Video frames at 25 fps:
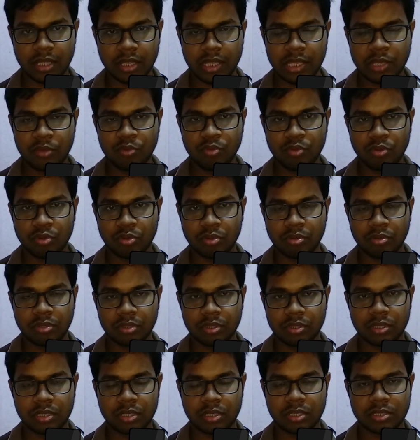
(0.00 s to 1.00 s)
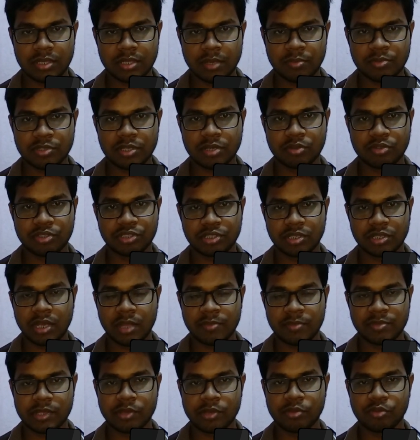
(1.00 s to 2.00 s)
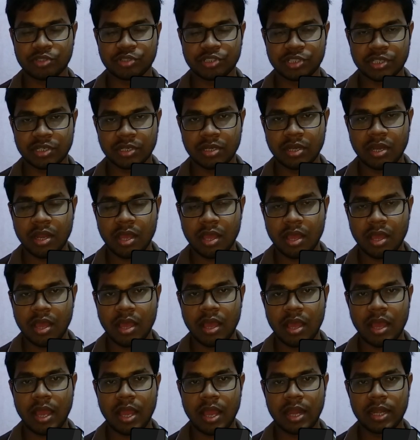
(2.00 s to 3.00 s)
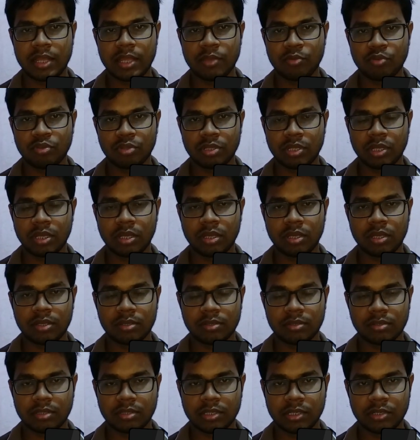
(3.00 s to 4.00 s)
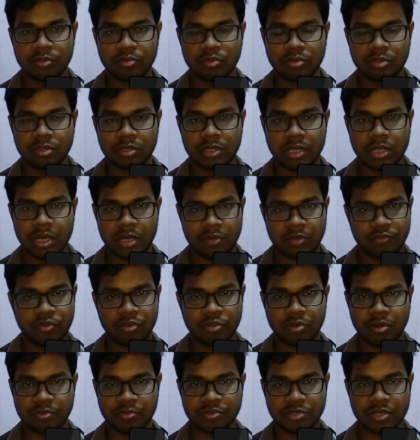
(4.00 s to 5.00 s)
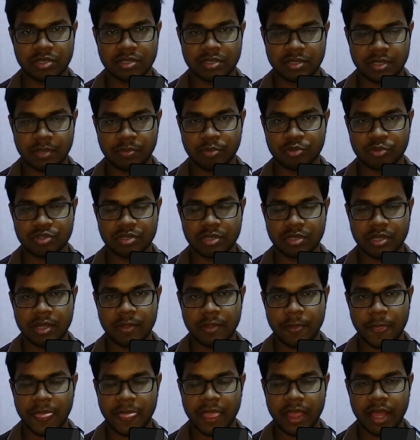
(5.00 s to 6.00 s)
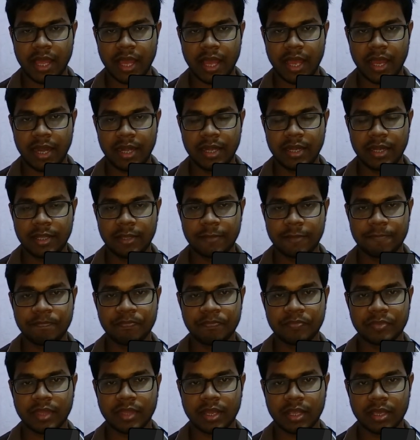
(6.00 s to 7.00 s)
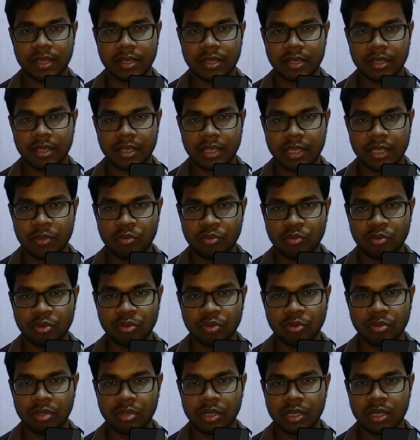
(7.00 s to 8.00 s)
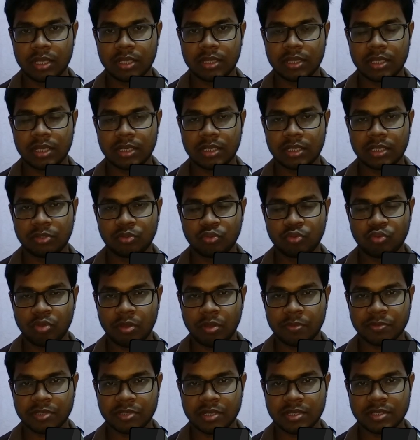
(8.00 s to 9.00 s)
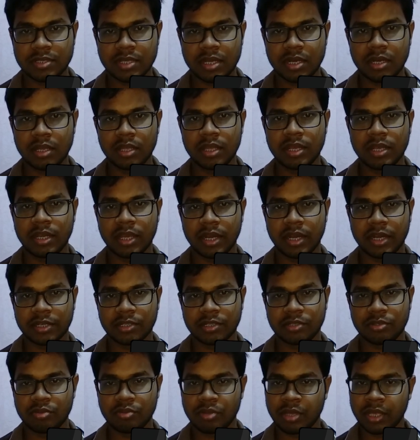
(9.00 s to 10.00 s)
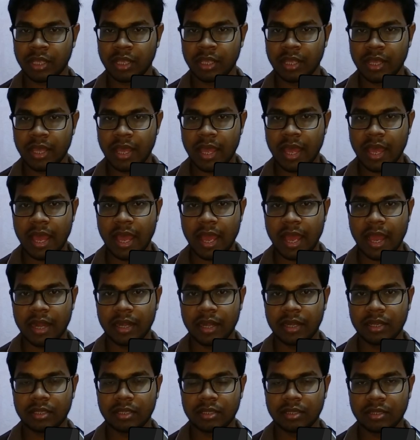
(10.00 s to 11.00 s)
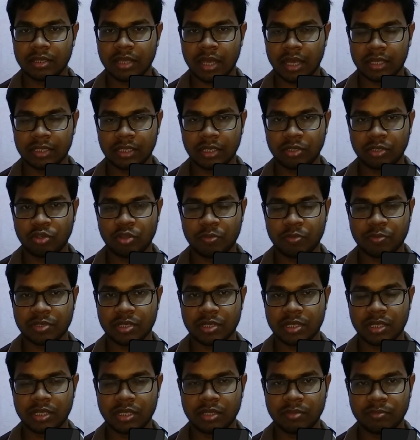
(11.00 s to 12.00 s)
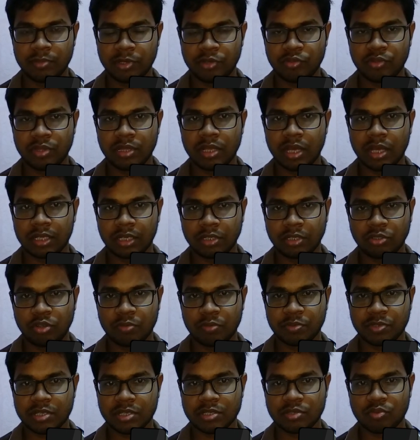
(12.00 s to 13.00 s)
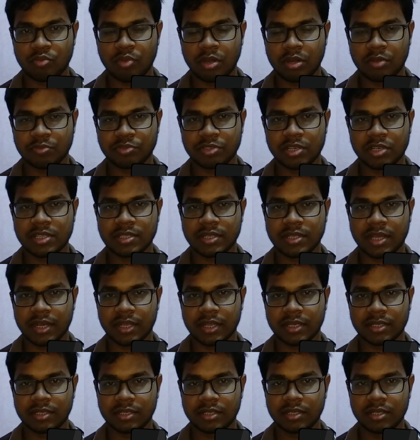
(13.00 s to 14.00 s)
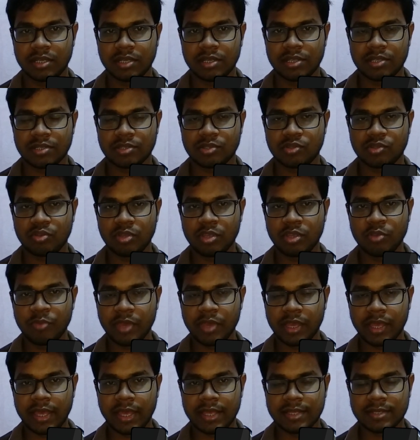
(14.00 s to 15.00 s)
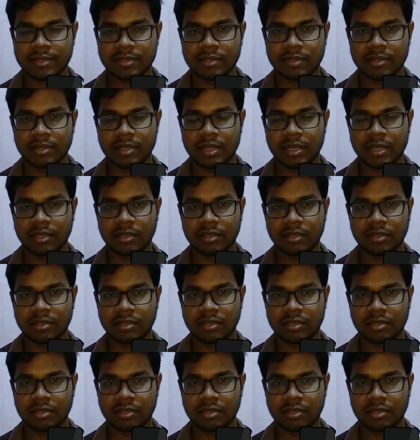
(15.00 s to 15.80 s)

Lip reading: you know, suppose a question, MCQ question, and you know there are four options, suppose, and you know that the two options are incorrect, okay, and the other two options, in between the other two options, one option is correct. So you may guess that